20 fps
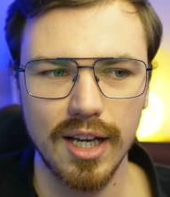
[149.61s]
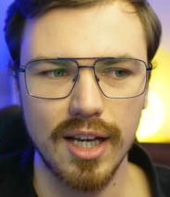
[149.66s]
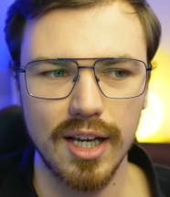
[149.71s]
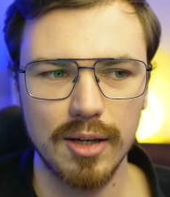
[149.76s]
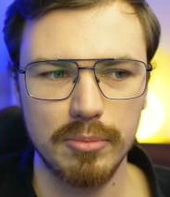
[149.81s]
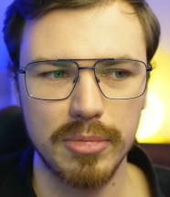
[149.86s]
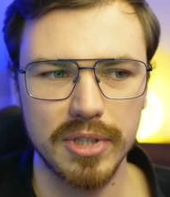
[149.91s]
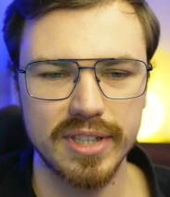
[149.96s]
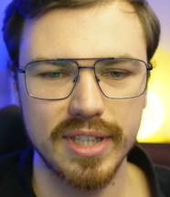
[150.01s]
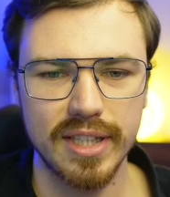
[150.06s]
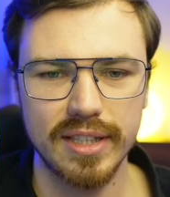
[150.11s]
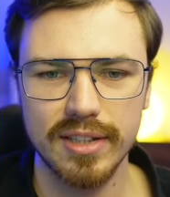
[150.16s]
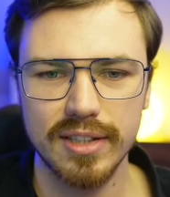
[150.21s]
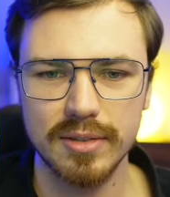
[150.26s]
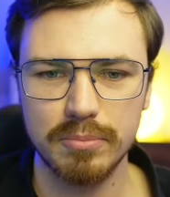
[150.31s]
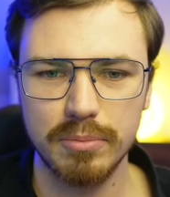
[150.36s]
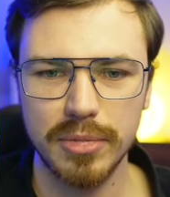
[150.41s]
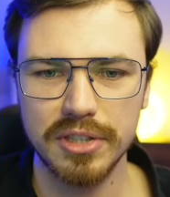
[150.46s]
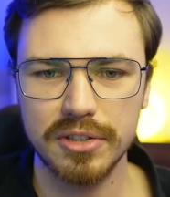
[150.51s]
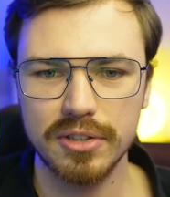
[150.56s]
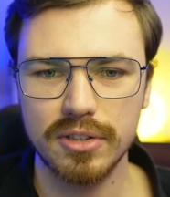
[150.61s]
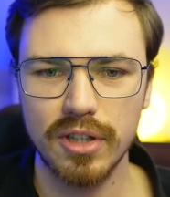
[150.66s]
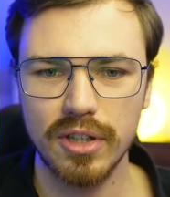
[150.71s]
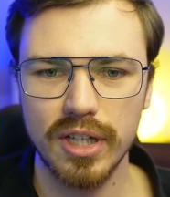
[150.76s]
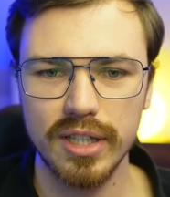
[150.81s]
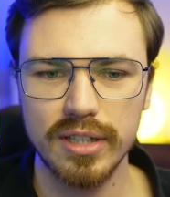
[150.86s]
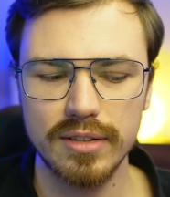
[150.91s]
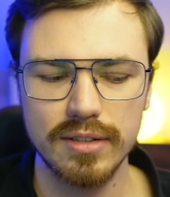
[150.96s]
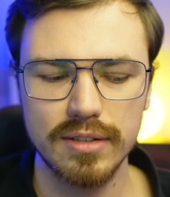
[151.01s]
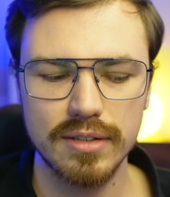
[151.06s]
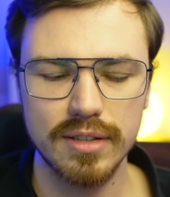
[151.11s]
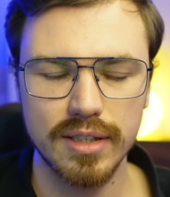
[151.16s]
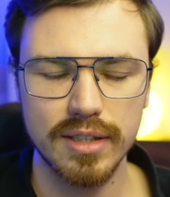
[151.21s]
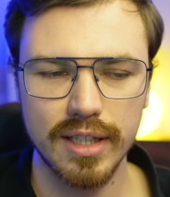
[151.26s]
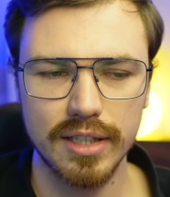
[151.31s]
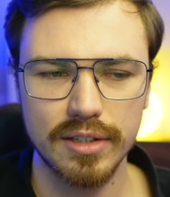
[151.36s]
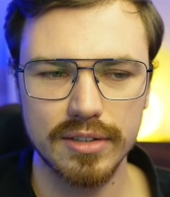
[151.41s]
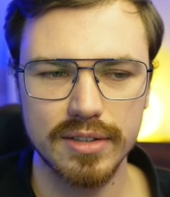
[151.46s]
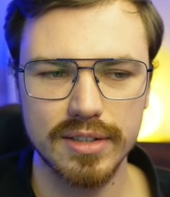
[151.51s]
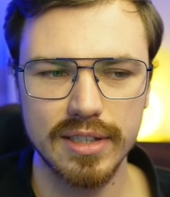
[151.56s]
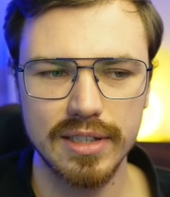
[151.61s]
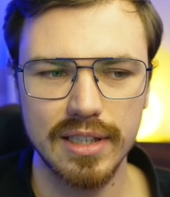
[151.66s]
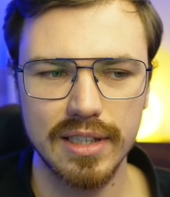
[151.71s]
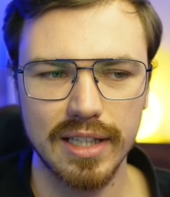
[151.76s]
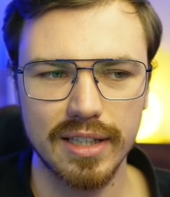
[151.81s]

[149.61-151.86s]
Uh, but then in Bitcoin, they cannot see it.